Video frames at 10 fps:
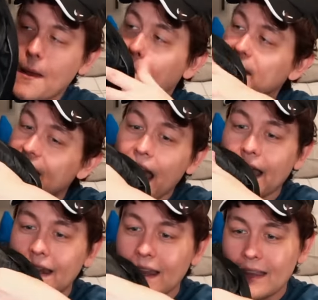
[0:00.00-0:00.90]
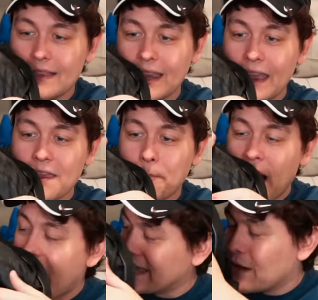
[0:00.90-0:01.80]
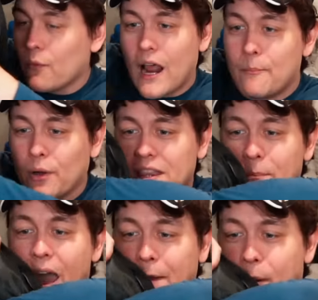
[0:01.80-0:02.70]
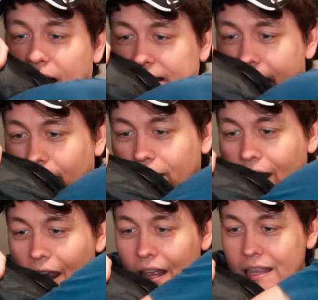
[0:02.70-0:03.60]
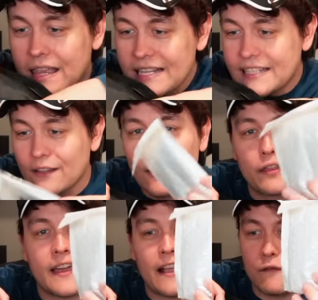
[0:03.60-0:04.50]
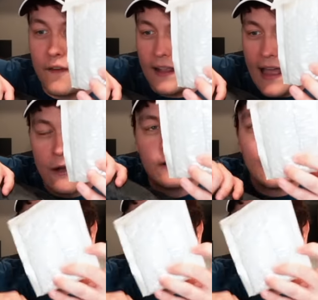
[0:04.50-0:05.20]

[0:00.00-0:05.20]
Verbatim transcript: but then in the pocket when I put the backpack down, this little thing fell out,